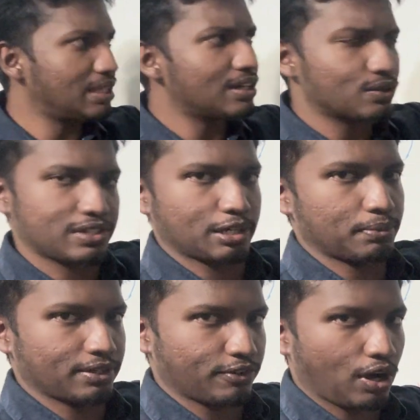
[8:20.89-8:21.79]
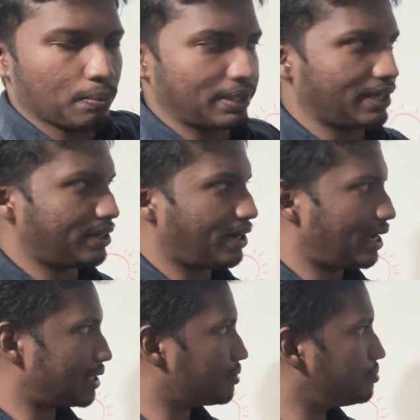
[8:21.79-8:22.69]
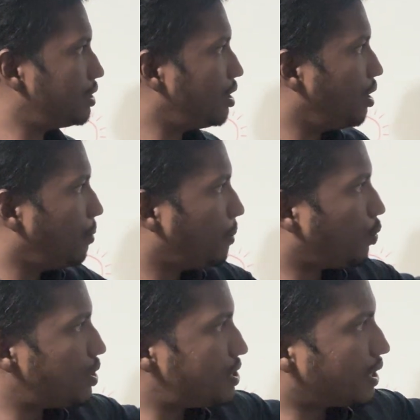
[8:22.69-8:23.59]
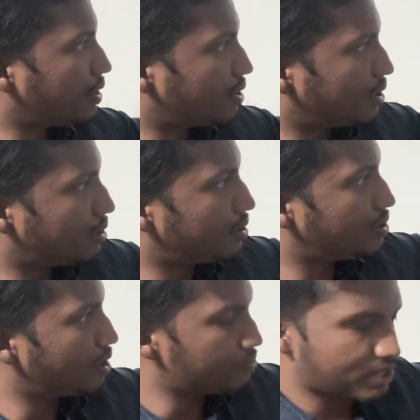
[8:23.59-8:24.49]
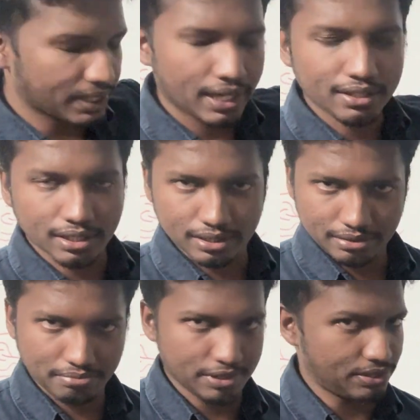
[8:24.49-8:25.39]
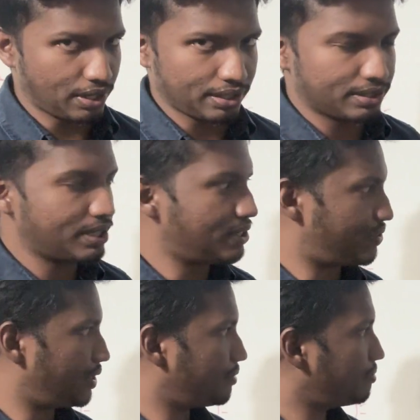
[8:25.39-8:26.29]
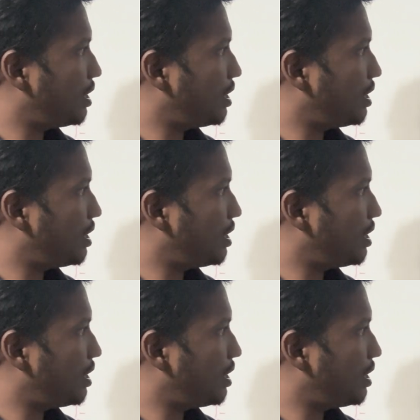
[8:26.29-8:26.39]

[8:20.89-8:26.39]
looks like a bit of a complicated diagram, but once you get the terms together, it's gonna turn easy.